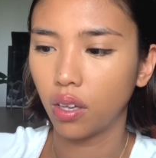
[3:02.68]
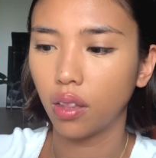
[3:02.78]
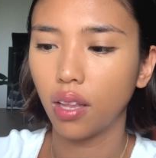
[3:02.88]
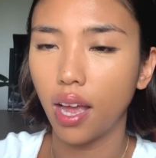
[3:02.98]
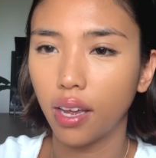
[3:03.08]

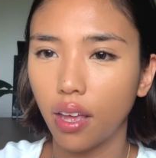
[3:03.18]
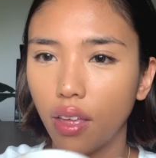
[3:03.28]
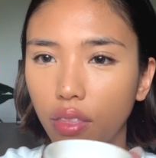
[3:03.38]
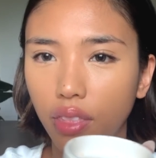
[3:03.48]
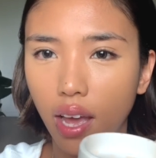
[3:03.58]
Like,
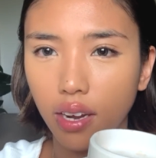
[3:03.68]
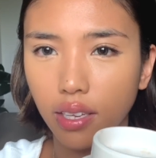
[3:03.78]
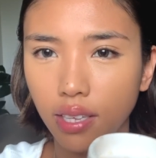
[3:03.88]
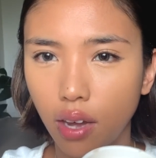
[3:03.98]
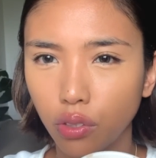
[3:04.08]
that
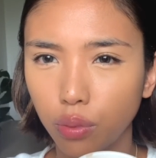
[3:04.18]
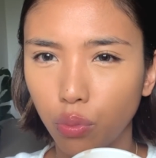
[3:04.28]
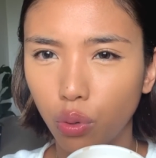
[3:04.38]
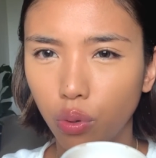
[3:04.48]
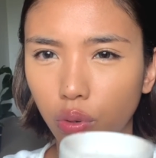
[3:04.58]
is how
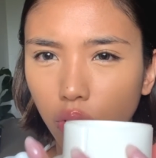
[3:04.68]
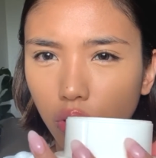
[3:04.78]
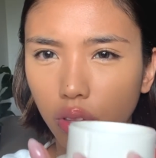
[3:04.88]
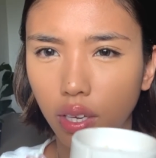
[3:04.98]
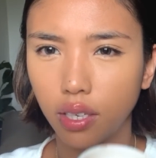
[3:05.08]
small
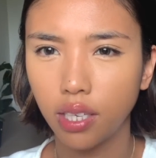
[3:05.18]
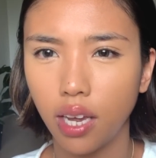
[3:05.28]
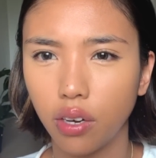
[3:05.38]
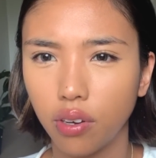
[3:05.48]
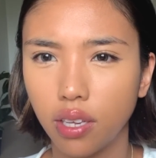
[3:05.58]
the
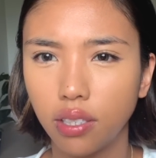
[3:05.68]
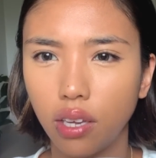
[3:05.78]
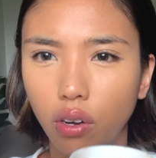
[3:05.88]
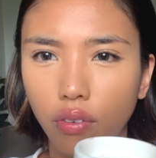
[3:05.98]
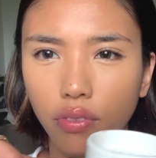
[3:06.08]
container is, and
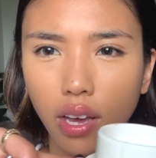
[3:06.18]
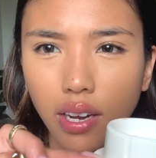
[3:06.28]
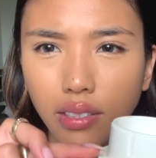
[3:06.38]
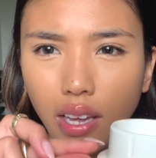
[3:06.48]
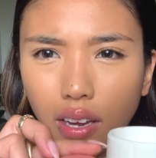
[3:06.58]
of that
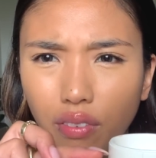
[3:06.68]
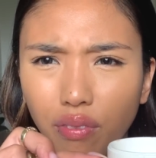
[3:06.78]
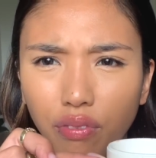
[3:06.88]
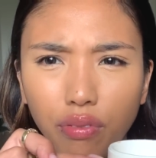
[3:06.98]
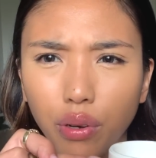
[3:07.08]
it's like
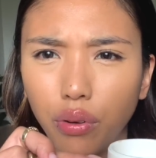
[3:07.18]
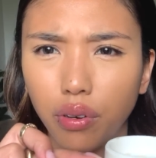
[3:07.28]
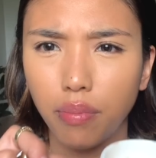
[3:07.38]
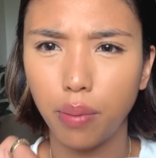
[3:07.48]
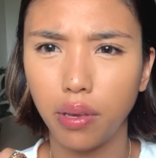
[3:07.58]
filled
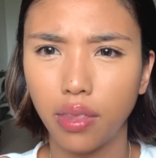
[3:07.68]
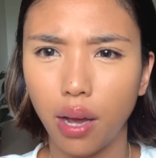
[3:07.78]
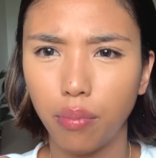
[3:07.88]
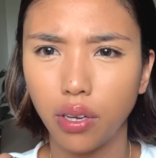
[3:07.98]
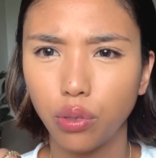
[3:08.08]
maybe that
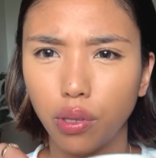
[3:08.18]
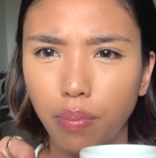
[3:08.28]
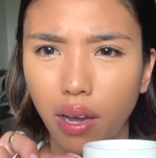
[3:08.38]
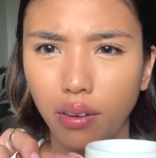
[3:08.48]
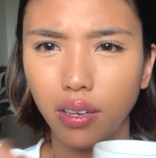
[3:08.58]
much with
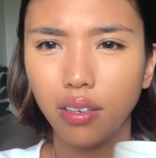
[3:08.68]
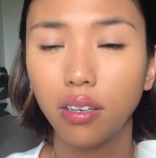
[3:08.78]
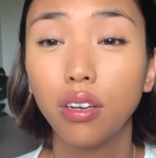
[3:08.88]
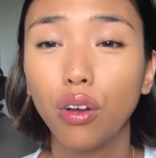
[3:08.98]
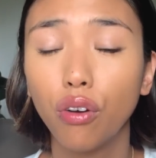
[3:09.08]
powder
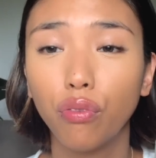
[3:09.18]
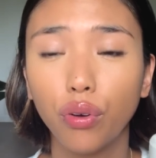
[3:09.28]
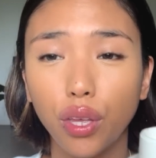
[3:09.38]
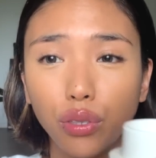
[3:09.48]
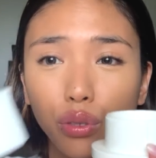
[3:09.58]
for
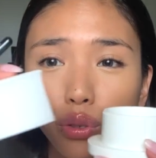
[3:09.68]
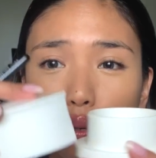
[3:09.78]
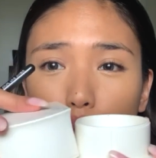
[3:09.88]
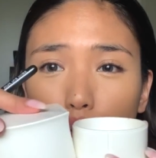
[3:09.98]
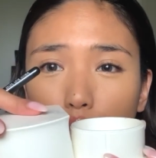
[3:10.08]
this
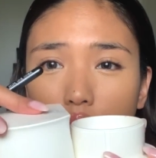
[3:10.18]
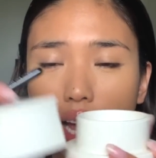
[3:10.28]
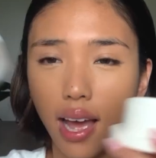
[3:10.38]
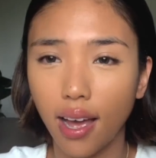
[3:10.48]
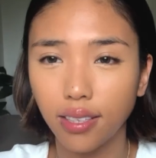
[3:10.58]
huge
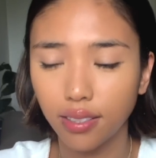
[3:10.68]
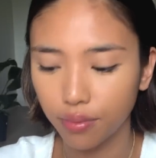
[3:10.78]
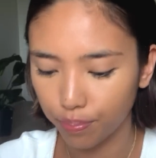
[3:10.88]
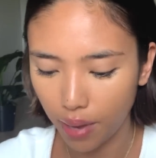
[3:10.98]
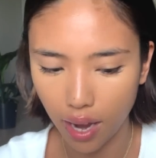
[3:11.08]
ass
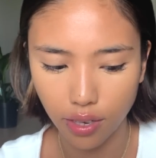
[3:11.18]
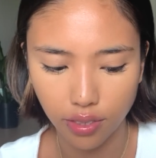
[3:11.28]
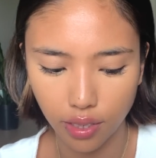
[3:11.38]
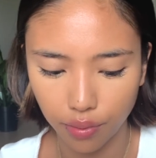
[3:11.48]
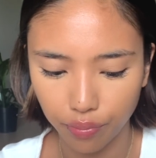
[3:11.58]
packaging.